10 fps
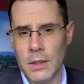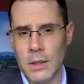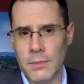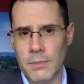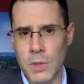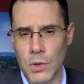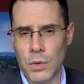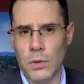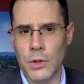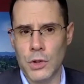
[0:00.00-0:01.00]

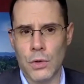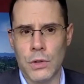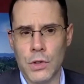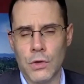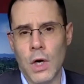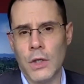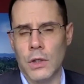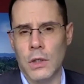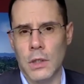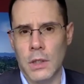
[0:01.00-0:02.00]
mutual assured
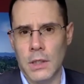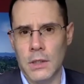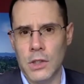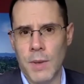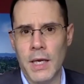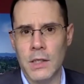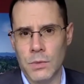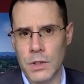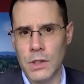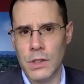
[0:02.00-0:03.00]
destruction in space,
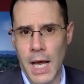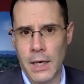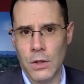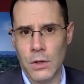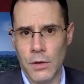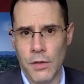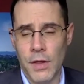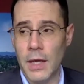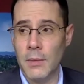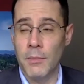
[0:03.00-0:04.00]
which is not a good
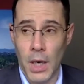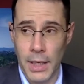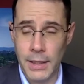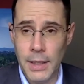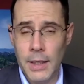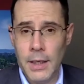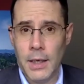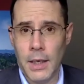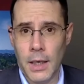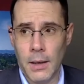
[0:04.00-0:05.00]
thing. But
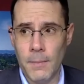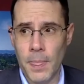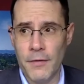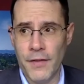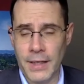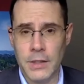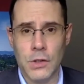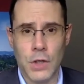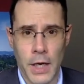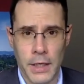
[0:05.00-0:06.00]
the fact is,
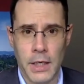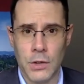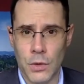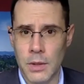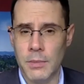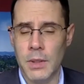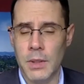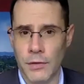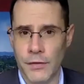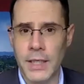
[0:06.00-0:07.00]
China has already been
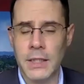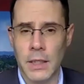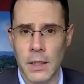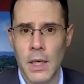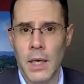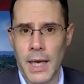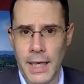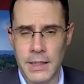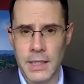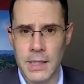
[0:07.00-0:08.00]
perfecting
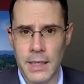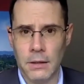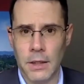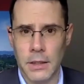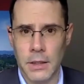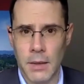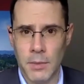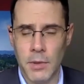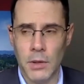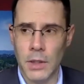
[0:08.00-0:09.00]
anti-satellite
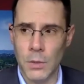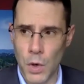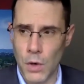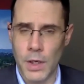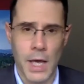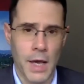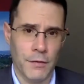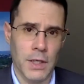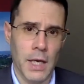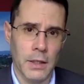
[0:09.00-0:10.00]
capability. We're going to have to
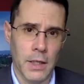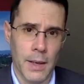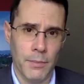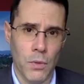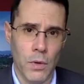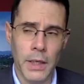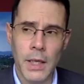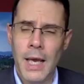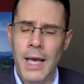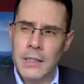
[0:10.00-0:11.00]
get at that point.
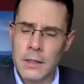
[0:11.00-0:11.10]
It's